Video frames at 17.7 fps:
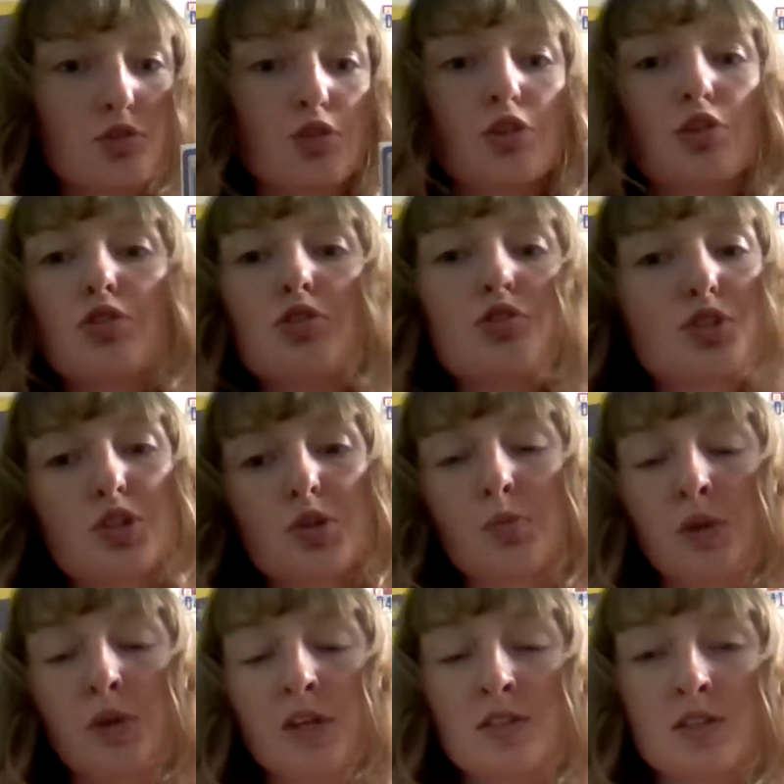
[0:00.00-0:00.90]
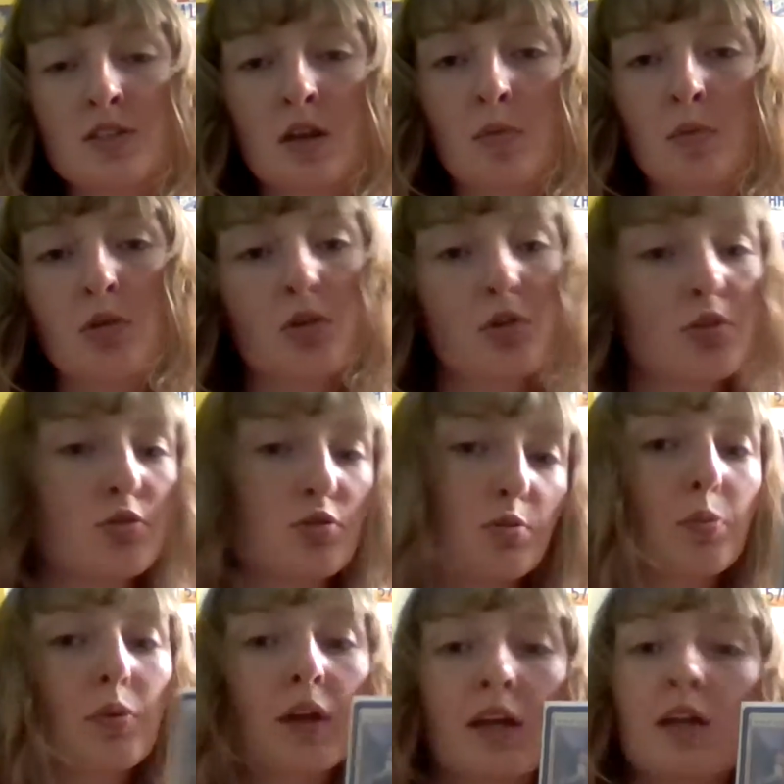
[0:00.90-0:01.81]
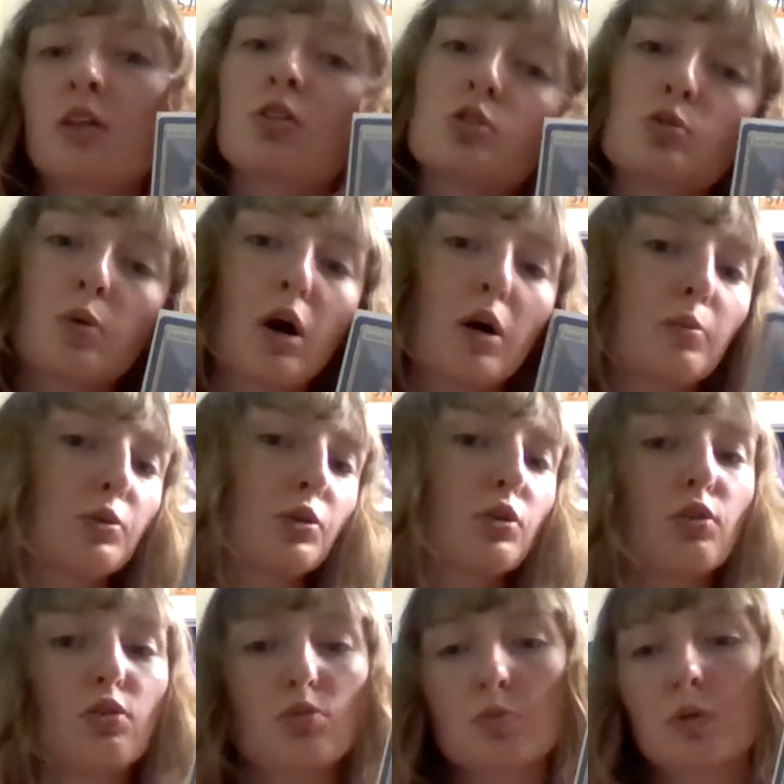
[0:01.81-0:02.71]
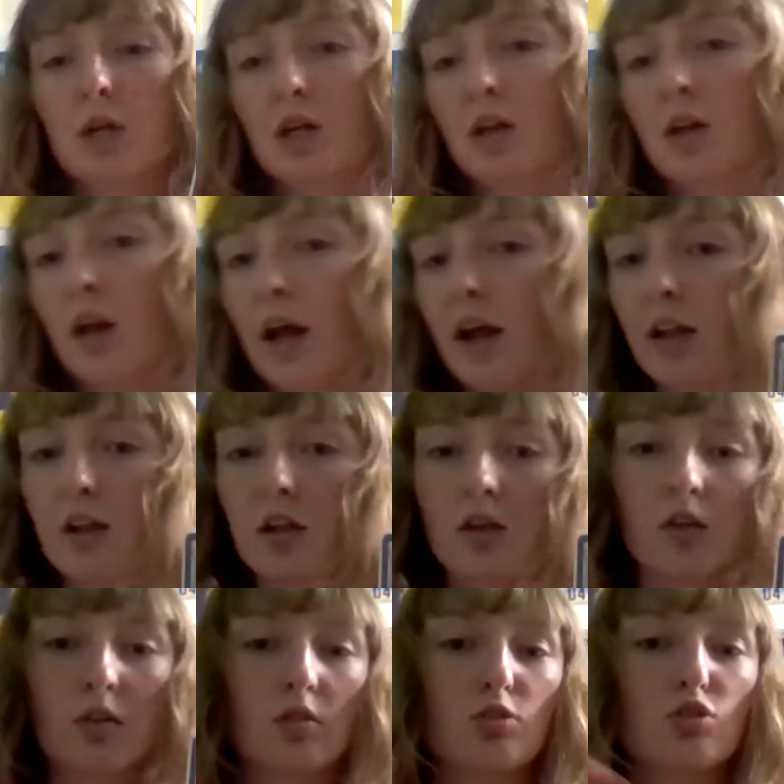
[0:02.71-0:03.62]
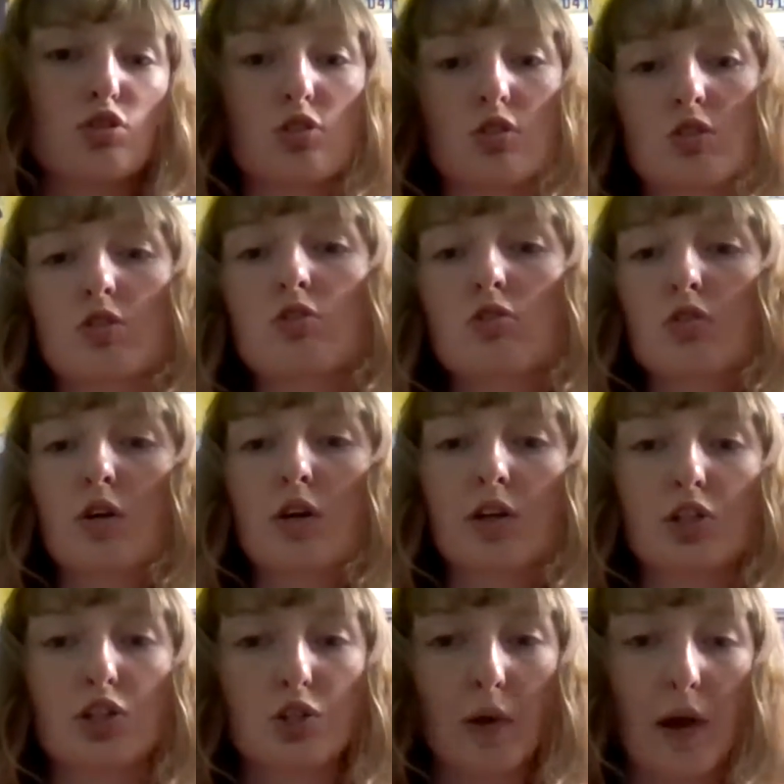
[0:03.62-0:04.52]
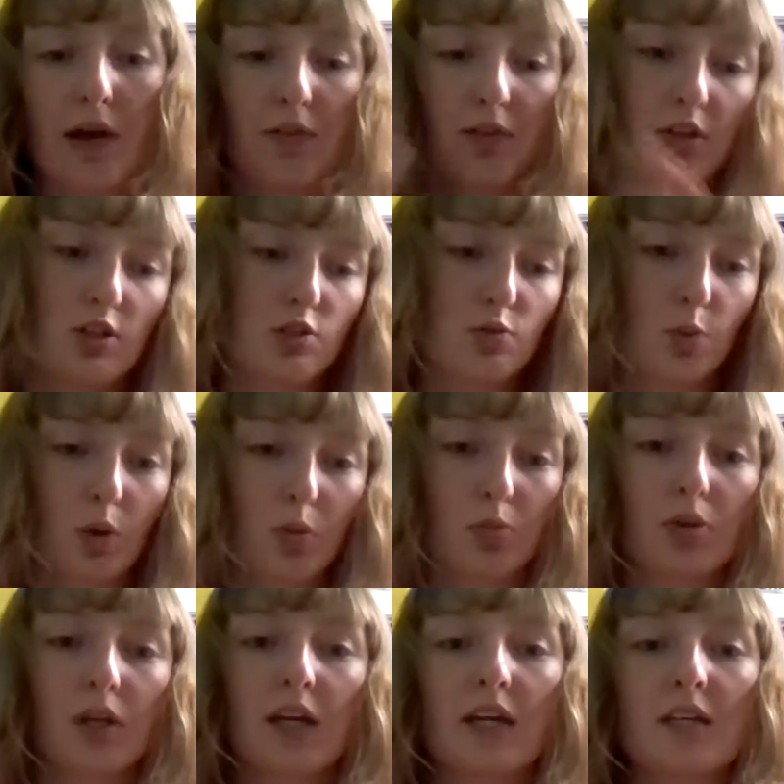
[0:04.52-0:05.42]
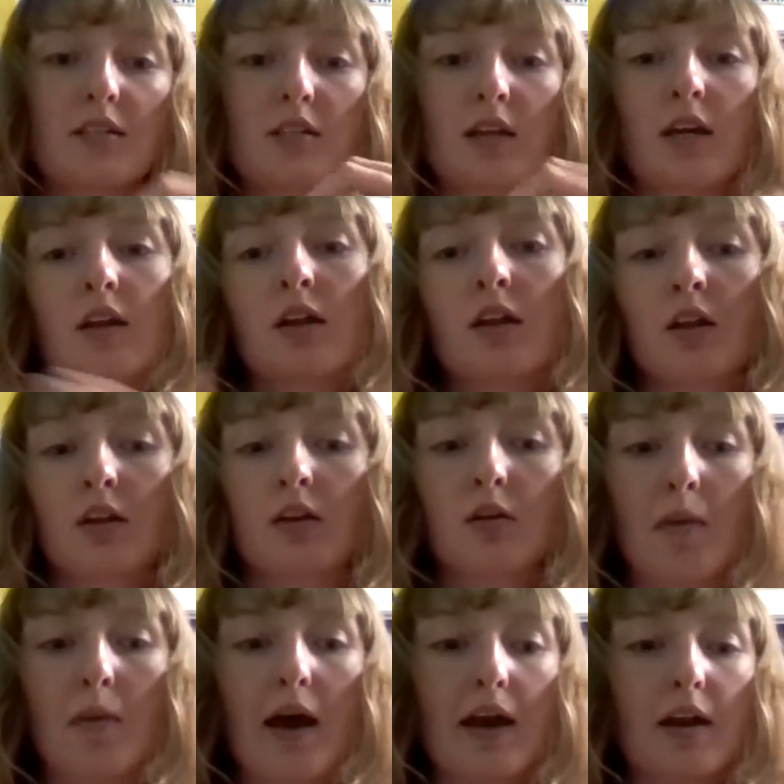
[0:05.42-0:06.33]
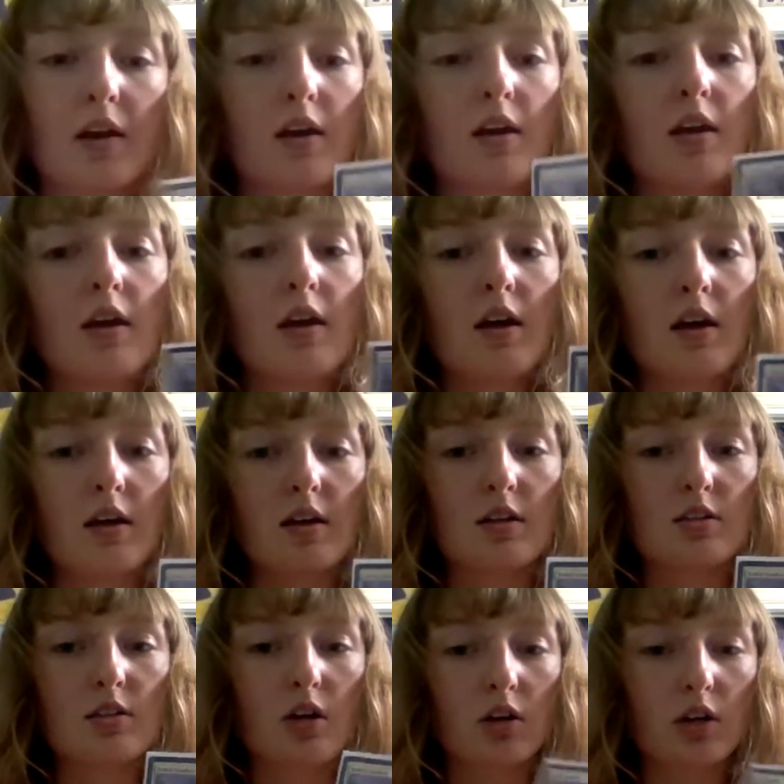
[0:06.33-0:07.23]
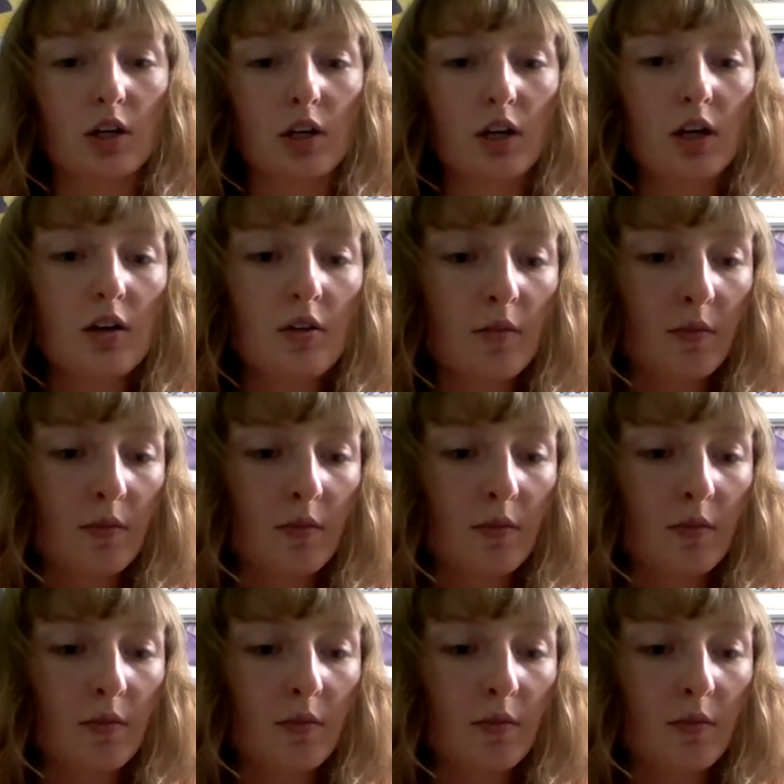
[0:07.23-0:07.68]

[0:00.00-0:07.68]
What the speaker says: You can use 2 plains to summon, you can use a plain and a swamp, you can use a plain and an island, just as long as you have at least 1 plains and another mana, it's all good.